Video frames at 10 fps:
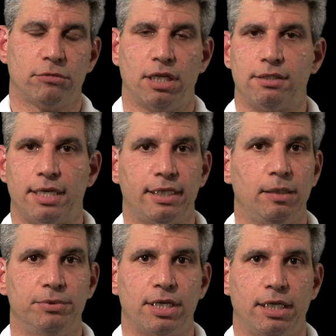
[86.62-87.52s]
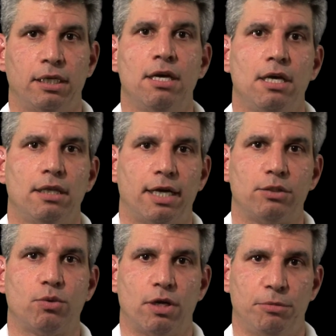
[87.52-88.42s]
And as I keep saying,
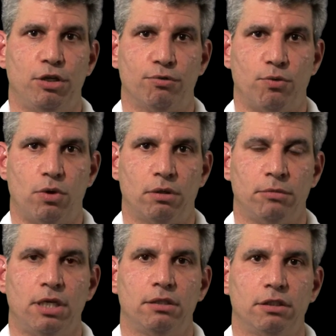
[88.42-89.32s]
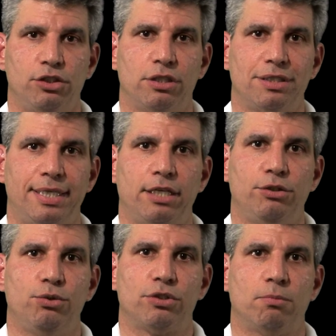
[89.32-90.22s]
that's what I'm here for, to just get
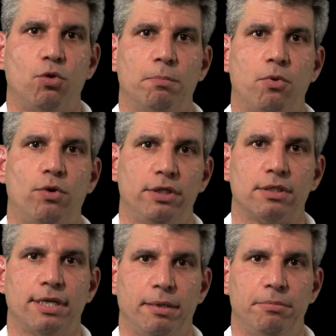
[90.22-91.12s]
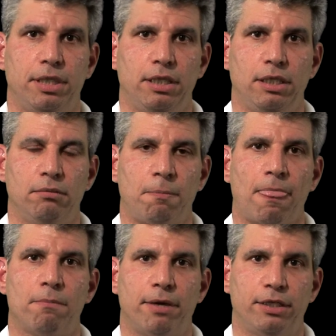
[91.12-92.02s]
you some more points on MBE
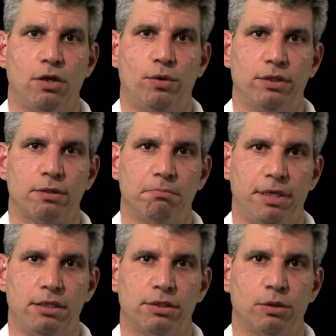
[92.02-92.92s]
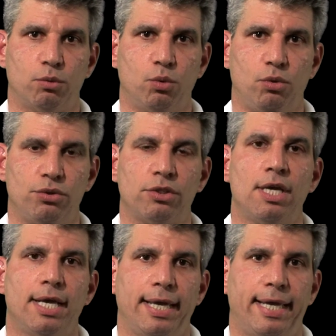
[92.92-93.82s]
by knowing some basic rules
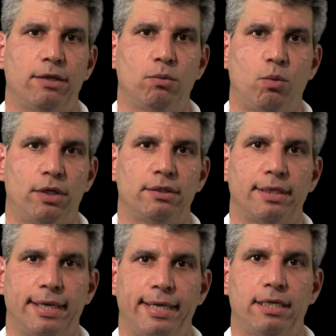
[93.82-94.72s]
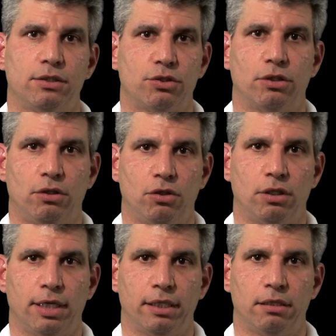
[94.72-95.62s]
and what the heck it's going to look
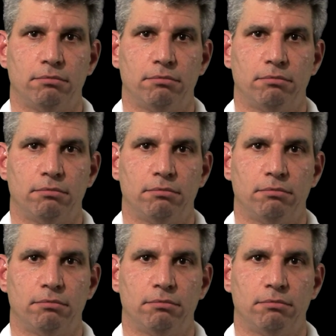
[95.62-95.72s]
like.